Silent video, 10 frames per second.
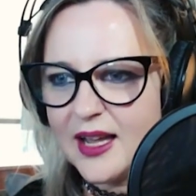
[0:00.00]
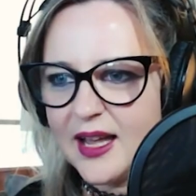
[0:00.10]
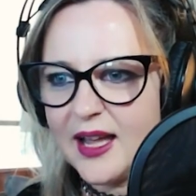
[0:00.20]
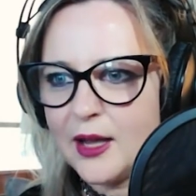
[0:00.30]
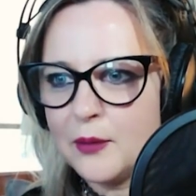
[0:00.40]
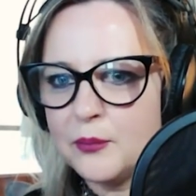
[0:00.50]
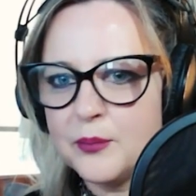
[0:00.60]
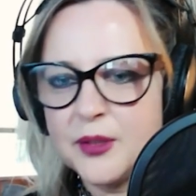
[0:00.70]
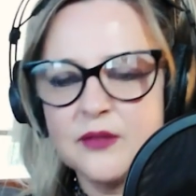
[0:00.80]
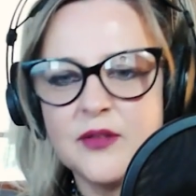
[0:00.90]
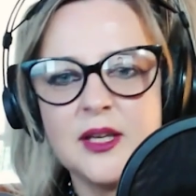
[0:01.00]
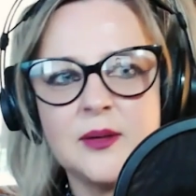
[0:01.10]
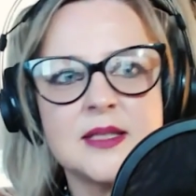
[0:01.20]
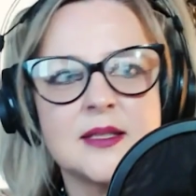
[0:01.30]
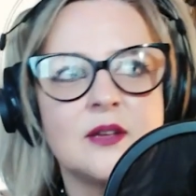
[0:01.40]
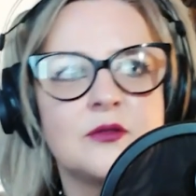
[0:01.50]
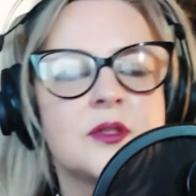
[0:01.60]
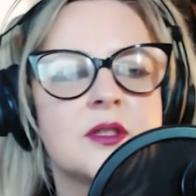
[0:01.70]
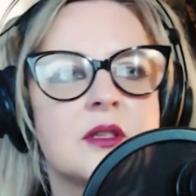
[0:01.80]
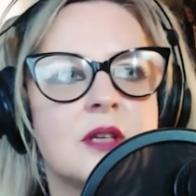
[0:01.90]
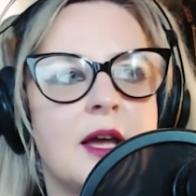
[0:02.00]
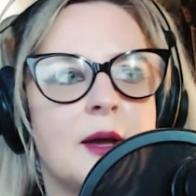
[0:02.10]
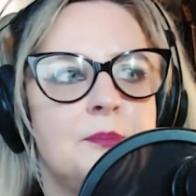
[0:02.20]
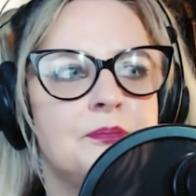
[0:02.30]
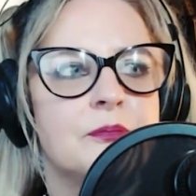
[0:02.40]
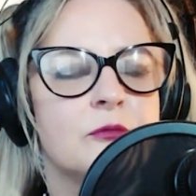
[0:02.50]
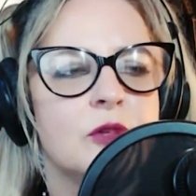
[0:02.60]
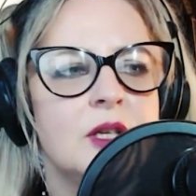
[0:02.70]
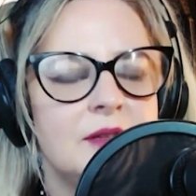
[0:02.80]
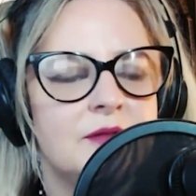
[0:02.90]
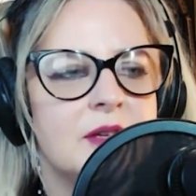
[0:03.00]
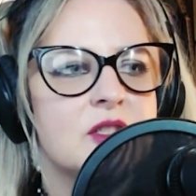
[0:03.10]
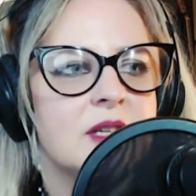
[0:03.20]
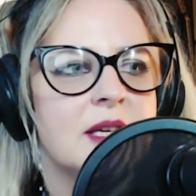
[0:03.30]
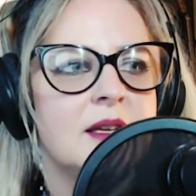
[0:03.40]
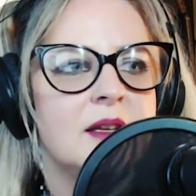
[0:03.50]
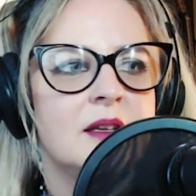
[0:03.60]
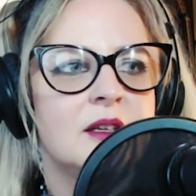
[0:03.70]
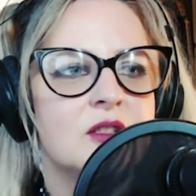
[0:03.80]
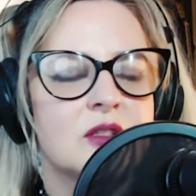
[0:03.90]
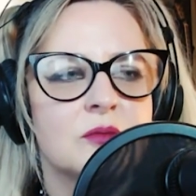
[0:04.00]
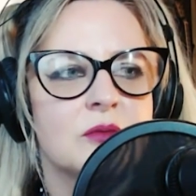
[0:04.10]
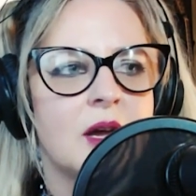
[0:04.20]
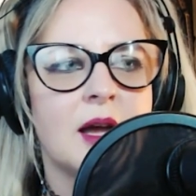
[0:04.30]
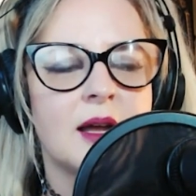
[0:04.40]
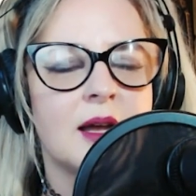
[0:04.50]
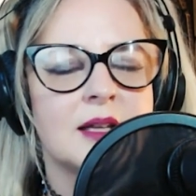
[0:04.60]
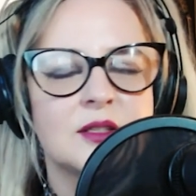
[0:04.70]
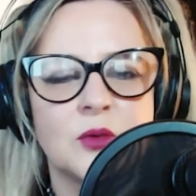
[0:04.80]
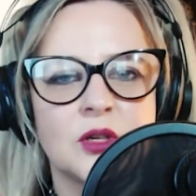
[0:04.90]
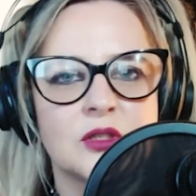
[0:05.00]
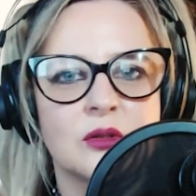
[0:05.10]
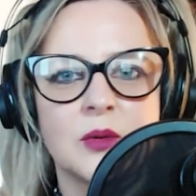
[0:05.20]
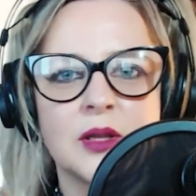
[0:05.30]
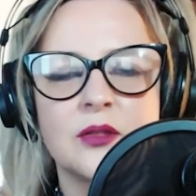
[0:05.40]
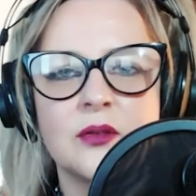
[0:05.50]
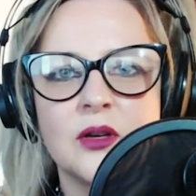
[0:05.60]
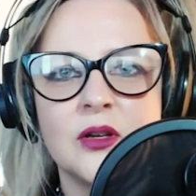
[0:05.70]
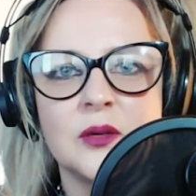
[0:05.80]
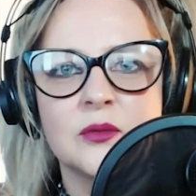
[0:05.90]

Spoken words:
But the video itself was really visually, I had to watch the whole way through.